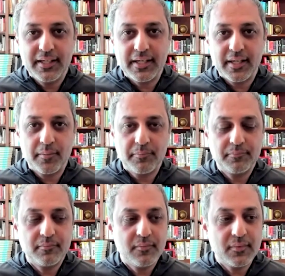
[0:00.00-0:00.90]

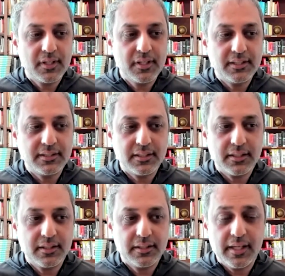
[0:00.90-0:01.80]
Um, it's
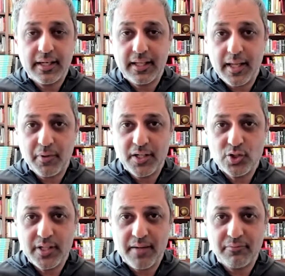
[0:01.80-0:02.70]
a
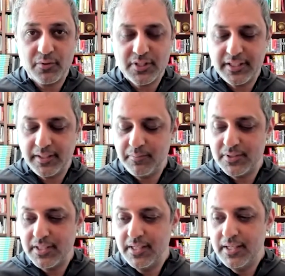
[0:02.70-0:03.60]
collaboration app for teams.